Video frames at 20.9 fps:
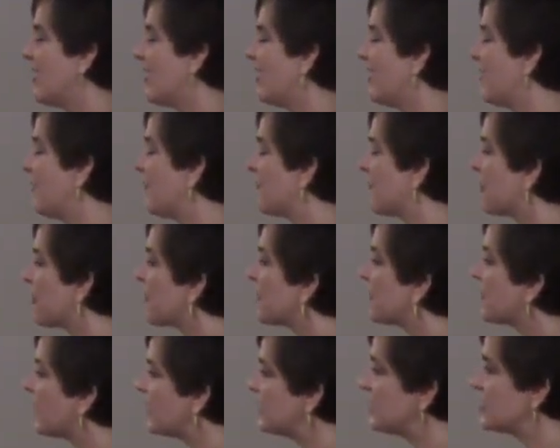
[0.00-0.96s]
Um,
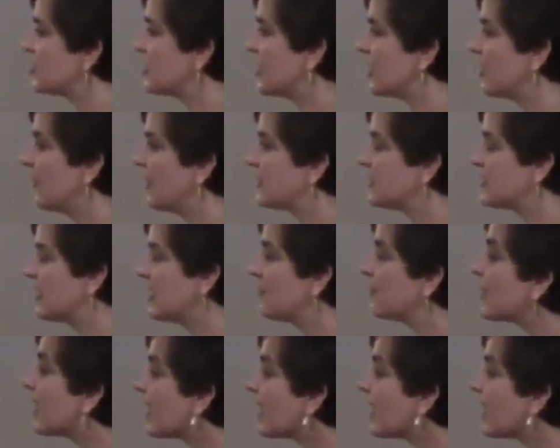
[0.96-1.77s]
I didn't talk about tonight,